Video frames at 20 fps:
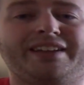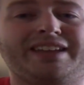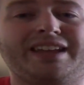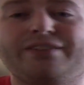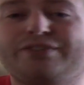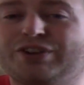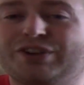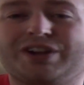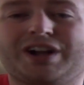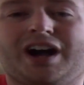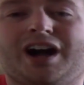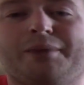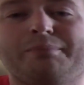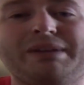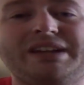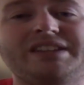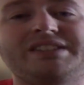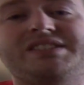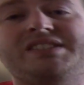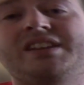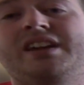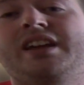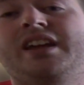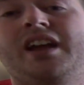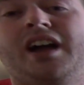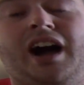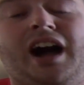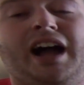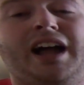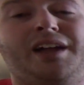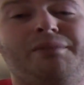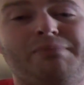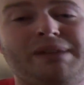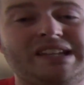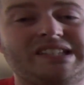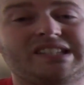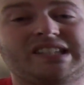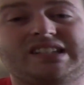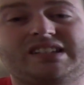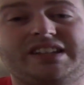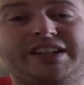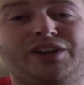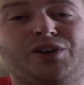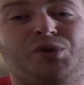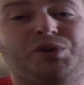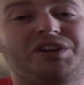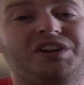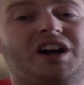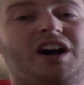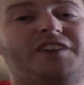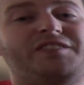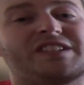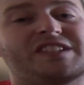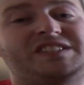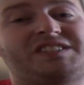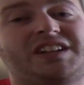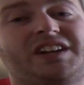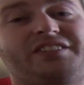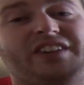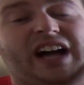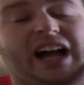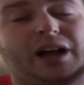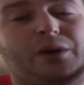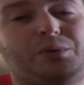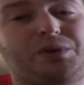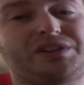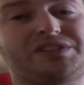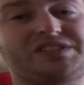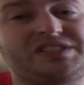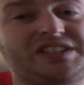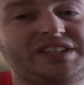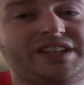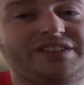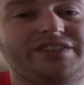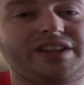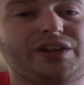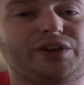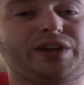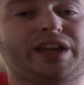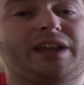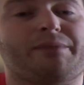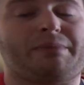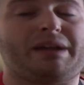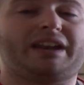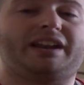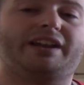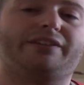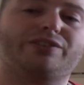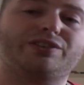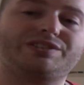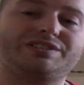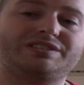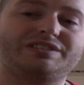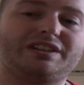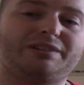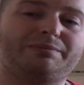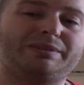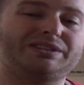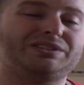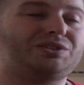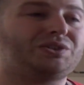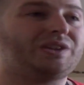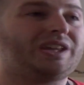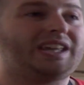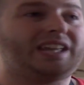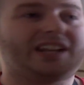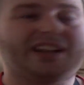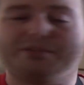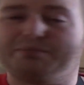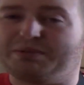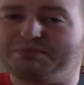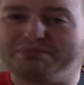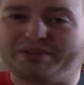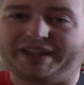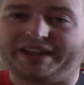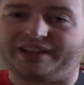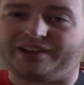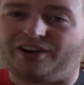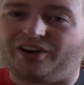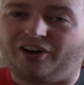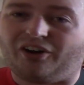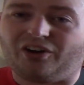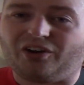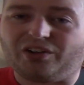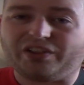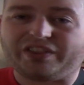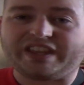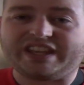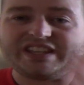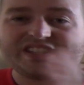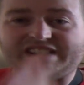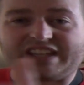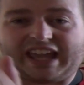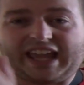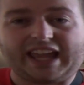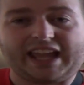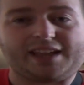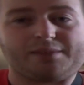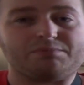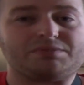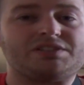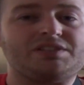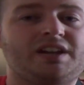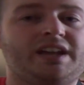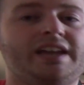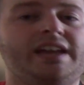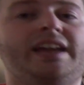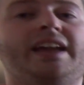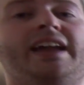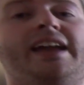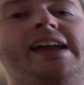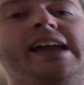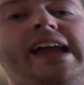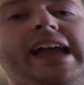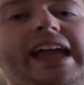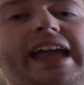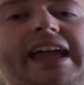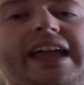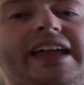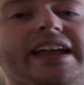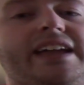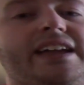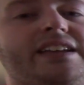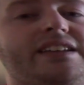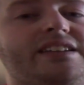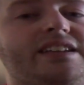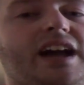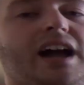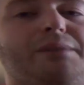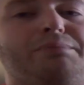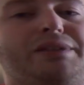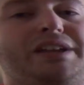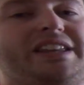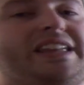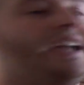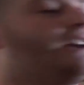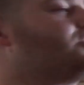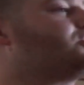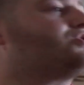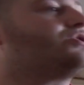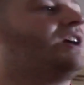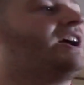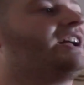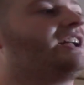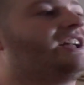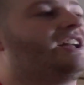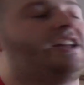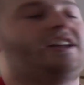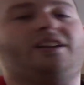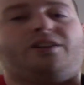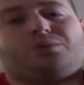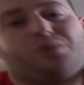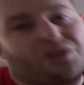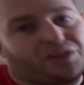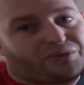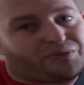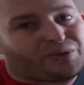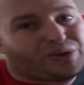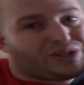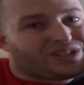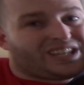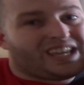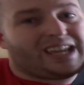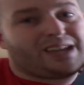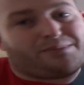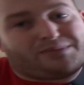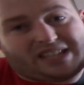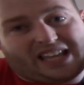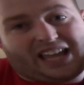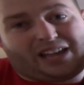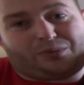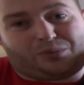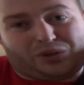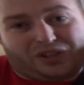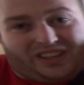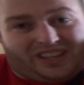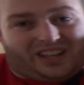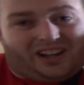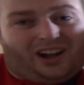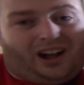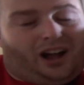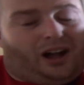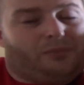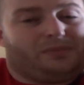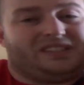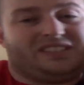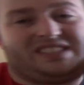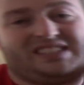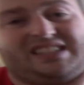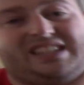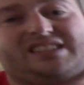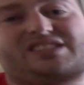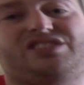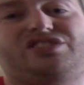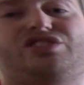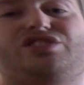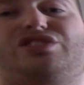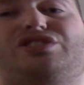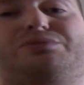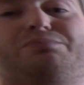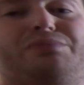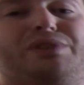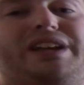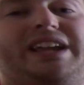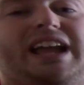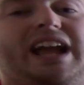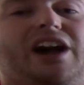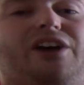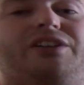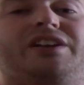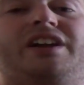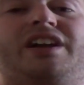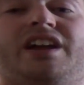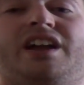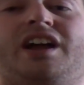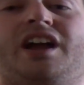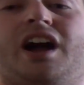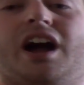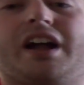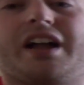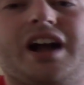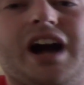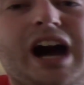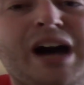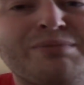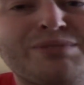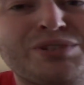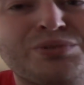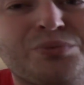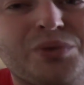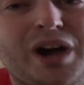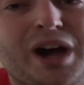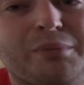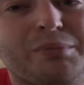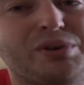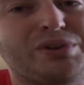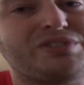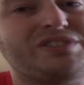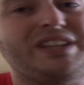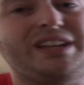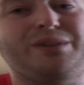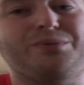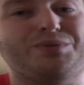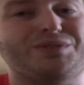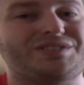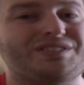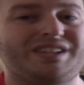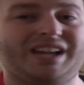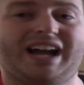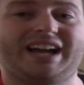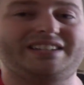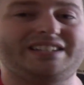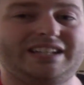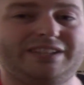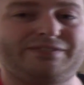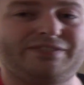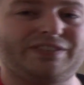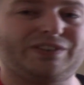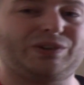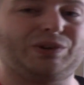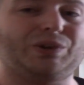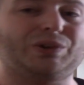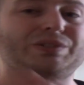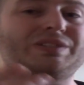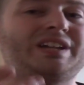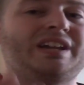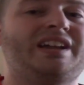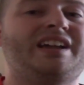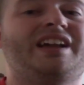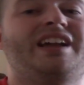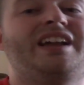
Give your comments. I'm basically going off the stuff I want to see in a video game, and ever since I've been a little kid, I've been playing all these games. And I played Counter-Strike, one of the first games that had really common sense to just bring out a cops and robbers. It was not difficult.